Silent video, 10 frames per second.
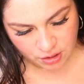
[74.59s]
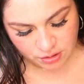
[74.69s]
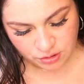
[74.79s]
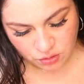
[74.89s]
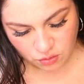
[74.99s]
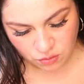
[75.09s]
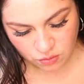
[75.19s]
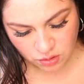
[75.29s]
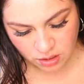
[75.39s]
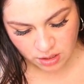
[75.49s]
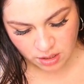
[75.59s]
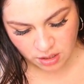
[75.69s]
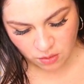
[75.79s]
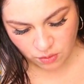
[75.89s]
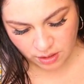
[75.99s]
So
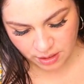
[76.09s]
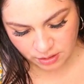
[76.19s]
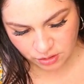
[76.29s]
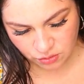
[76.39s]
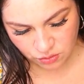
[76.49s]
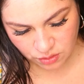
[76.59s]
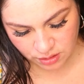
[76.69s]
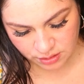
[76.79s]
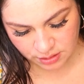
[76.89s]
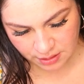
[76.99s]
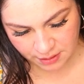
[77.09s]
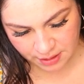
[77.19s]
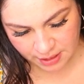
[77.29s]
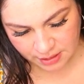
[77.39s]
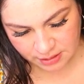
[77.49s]
what I do is
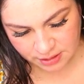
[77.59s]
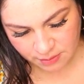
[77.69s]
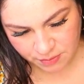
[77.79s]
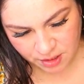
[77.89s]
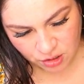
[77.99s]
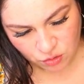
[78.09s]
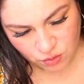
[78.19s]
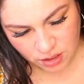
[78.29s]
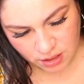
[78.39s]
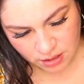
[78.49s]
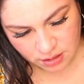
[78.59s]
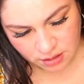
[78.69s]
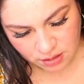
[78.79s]
get something you can